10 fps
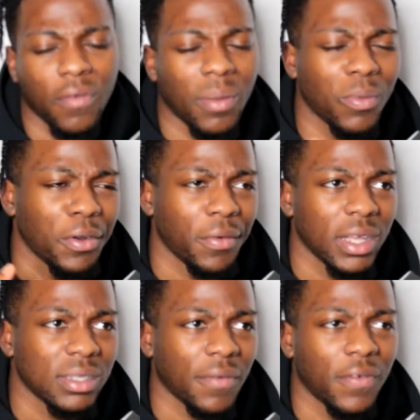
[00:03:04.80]

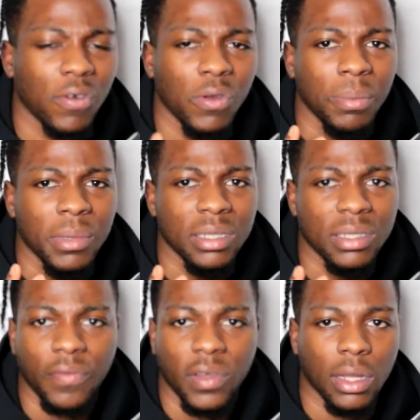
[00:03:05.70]
I feel it means
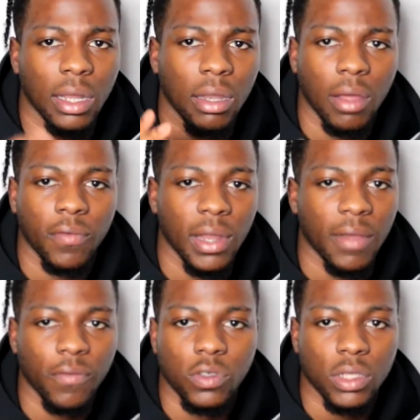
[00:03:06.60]
something like love
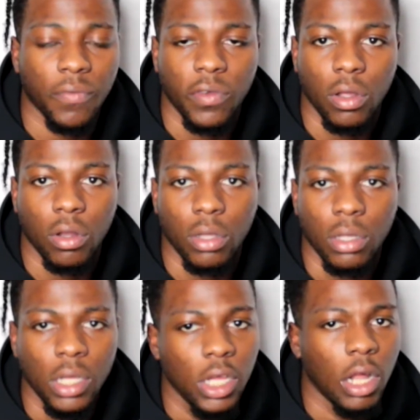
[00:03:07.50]
life or something
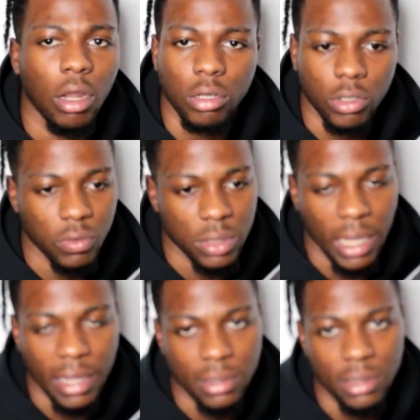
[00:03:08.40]
along those
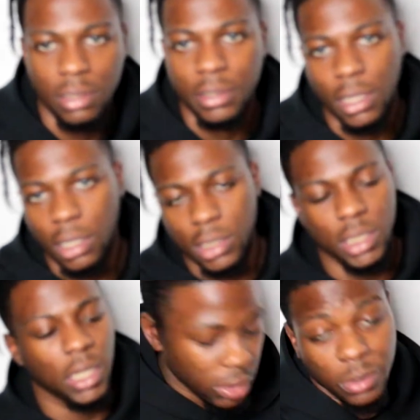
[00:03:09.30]
lines in Dutch.
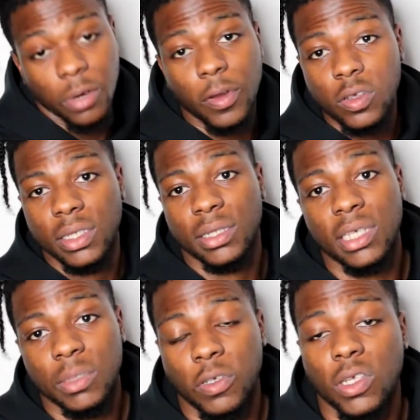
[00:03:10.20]
So the box is
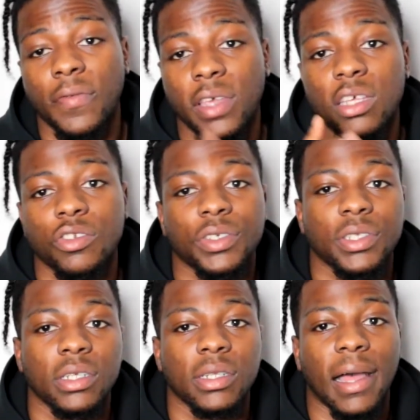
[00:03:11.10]
sick, but something
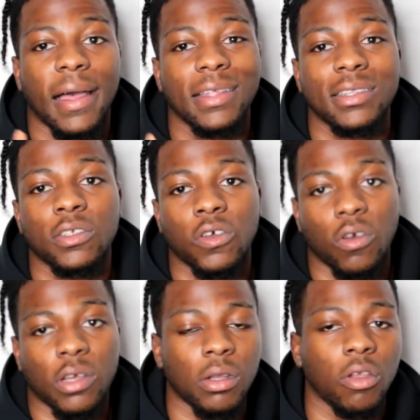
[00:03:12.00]
interesting that I did
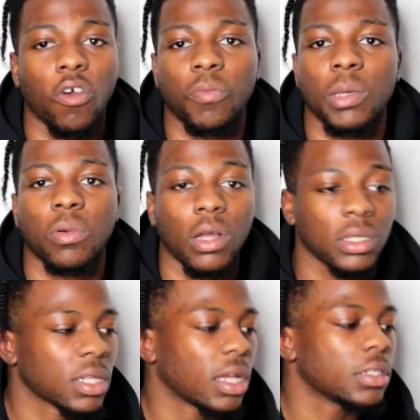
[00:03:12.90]
clock, and a lot of people are
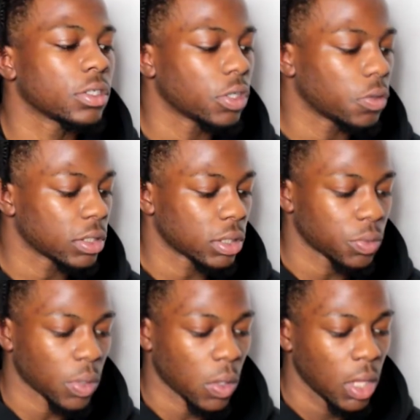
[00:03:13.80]
starting to notice as
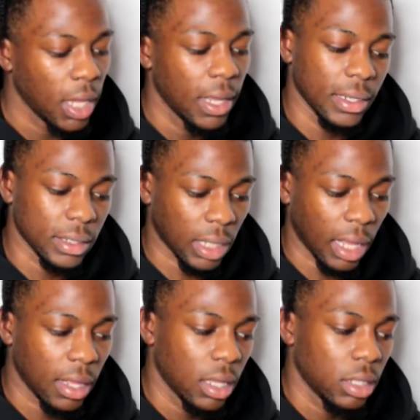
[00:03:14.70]
well, is
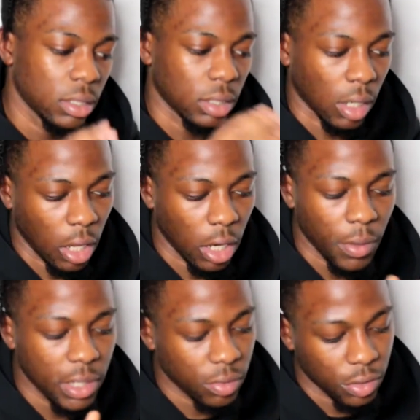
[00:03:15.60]
that the
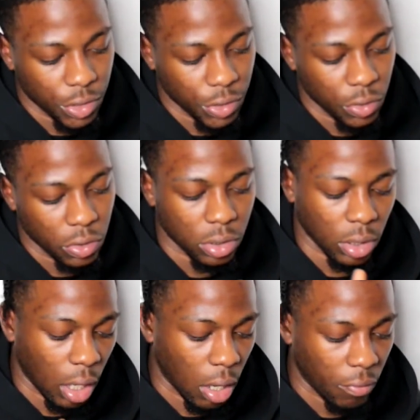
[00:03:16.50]
colorways of the shoes
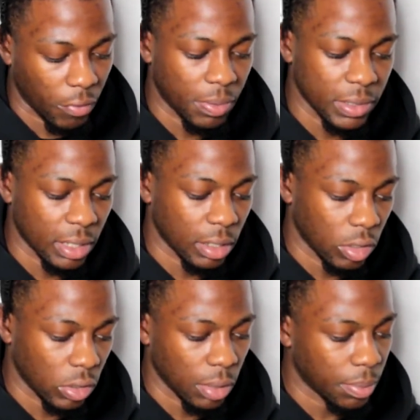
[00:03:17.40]
are represented
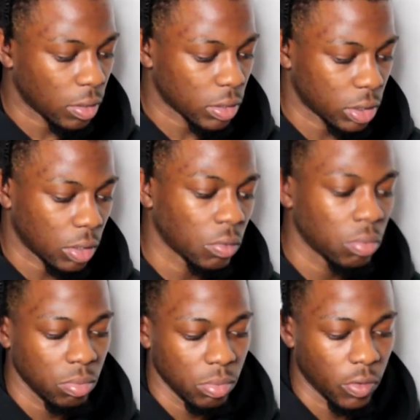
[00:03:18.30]
on the box. So
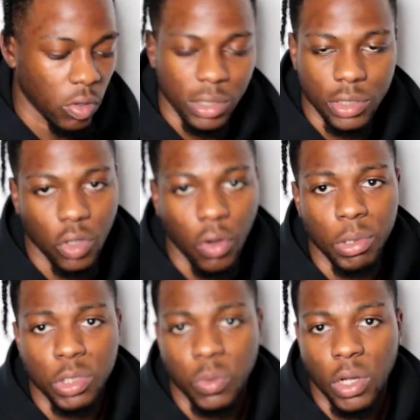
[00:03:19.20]
you got this
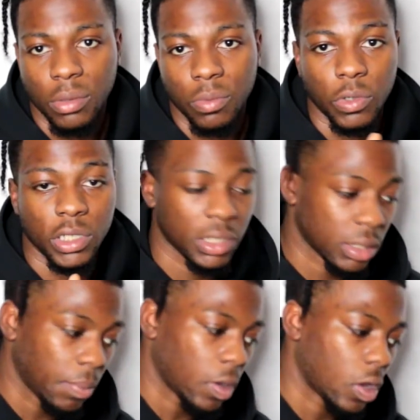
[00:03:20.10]
orange one, which is
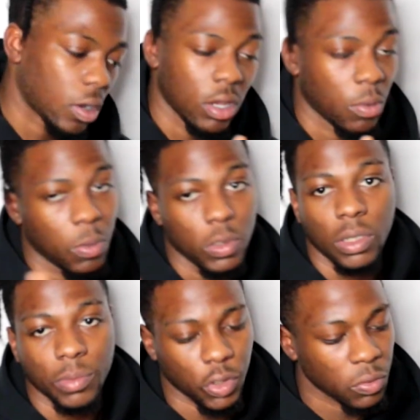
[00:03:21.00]
the Monarch colorway, which
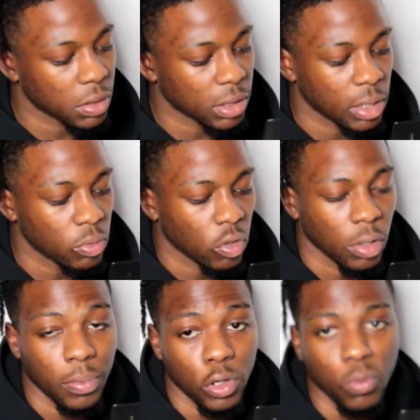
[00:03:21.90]
I'm showing today. We got
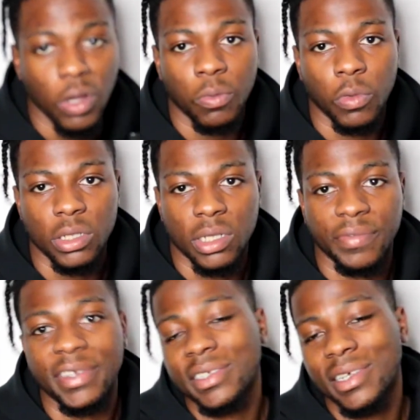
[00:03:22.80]
the blue one, which I
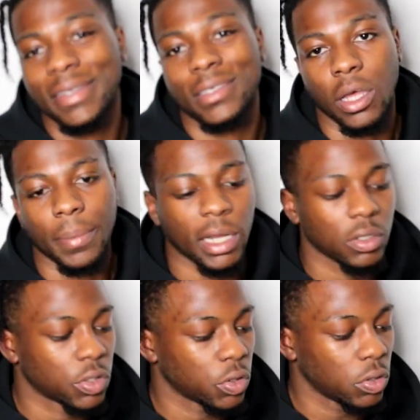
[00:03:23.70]
already said is coming out
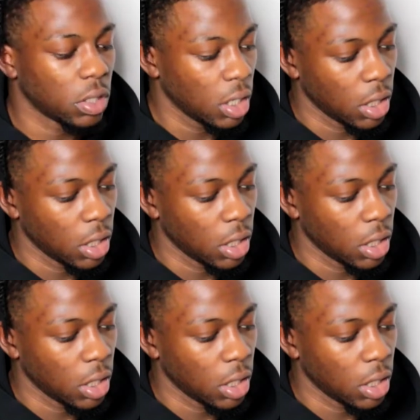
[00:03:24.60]
soon.